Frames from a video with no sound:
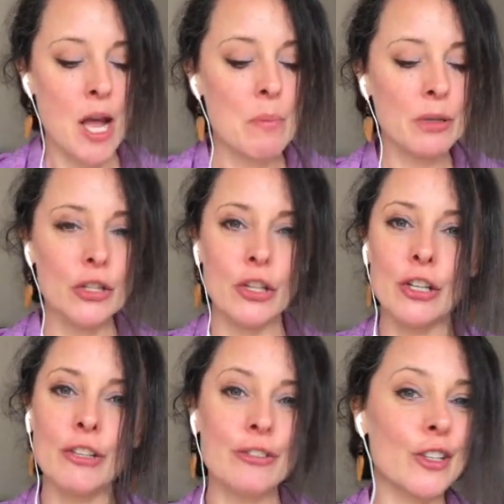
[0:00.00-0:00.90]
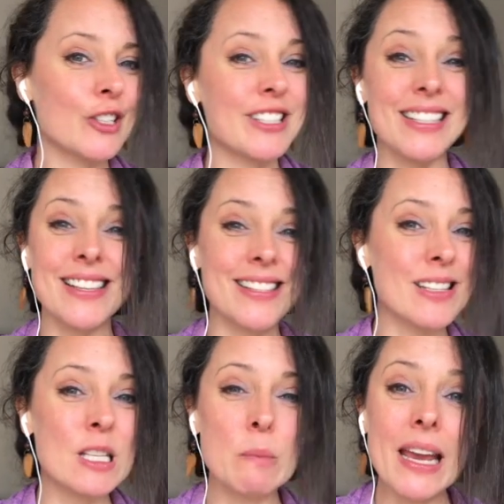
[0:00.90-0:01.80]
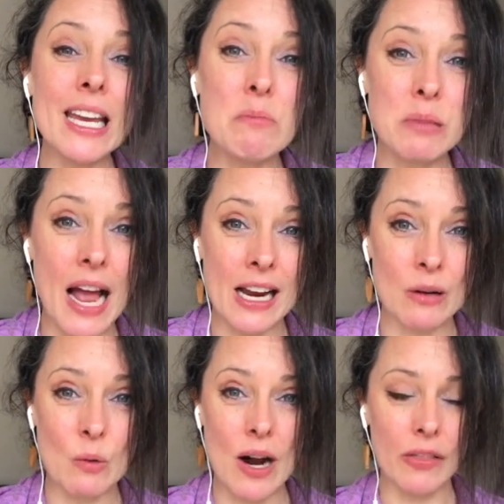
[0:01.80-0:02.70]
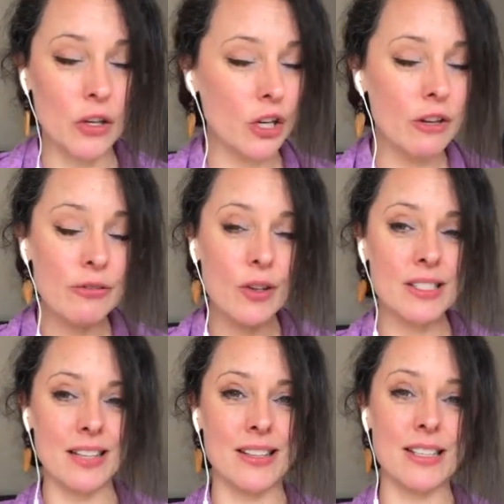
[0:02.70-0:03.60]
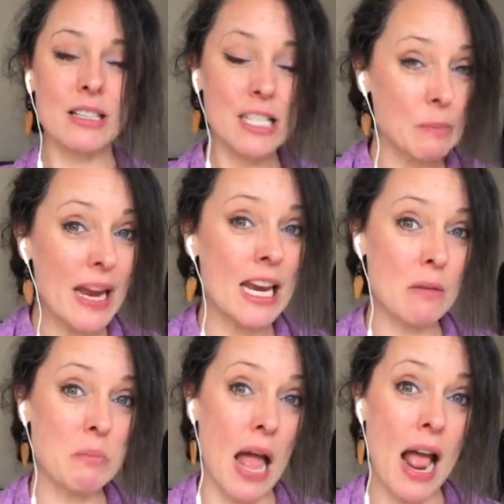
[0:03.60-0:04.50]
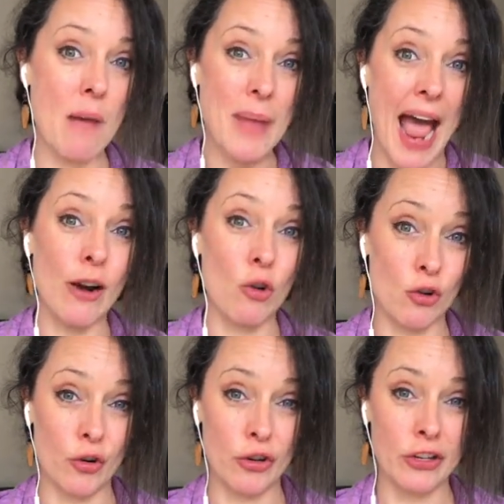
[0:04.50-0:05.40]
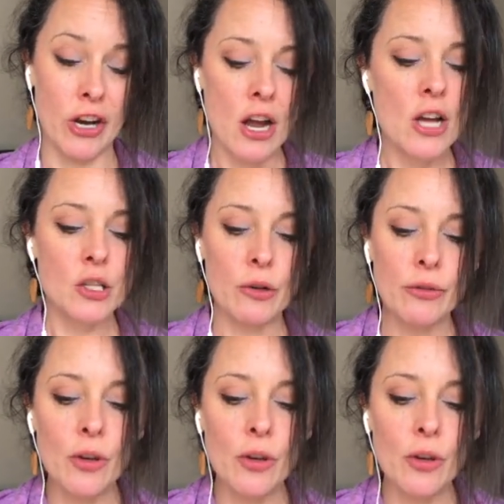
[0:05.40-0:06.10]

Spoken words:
But the universe doesn't speak in black and white. The universe doesn't speak in bad or good. So if